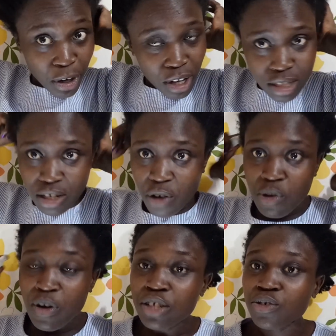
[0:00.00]
Because
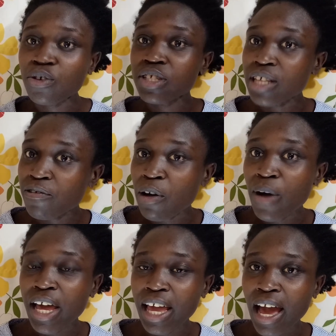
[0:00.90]
we want to conserve
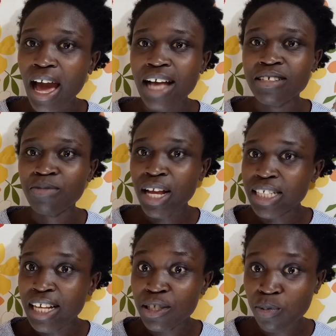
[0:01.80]
our hair as
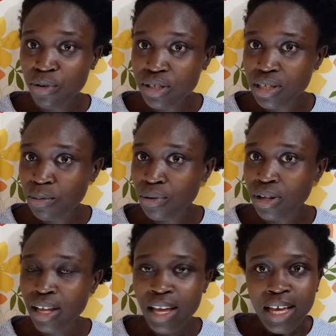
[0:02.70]
much as
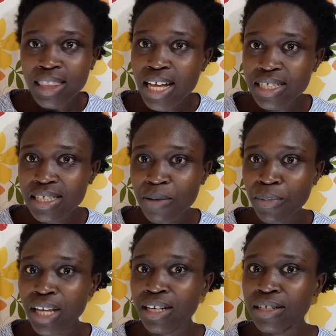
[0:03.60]
possible. That's the
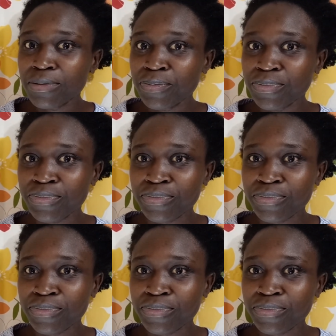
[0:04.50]
main.